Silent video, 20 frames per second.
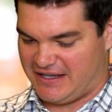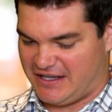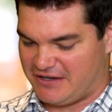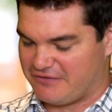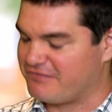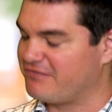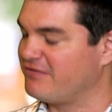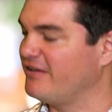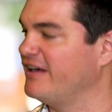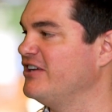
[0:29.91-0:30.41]

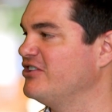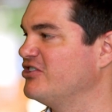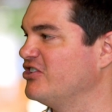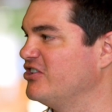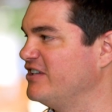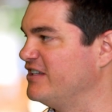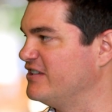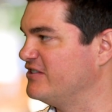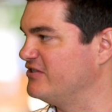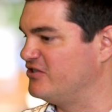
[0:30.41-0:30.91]

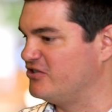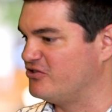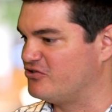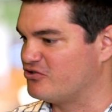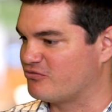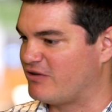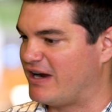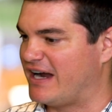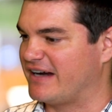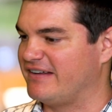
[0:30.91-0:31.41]
inflation is the
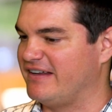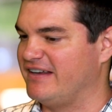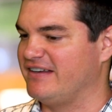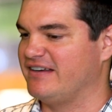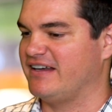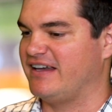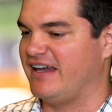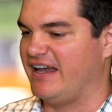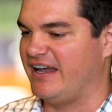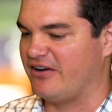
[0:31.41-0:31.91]
direct
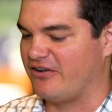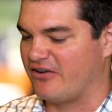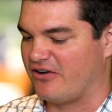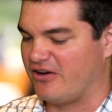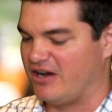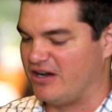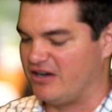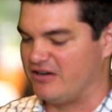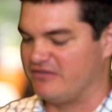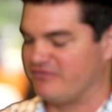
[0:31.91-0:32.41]
indicator
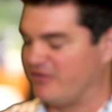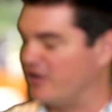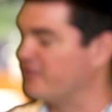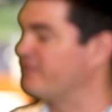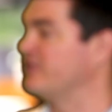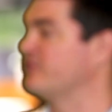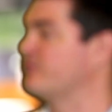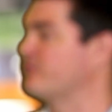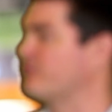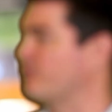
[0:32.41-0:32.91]
of, of
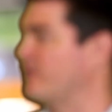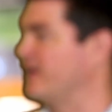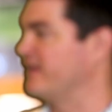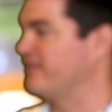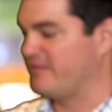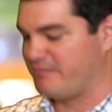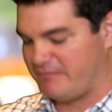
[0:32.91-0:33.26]
interest rates,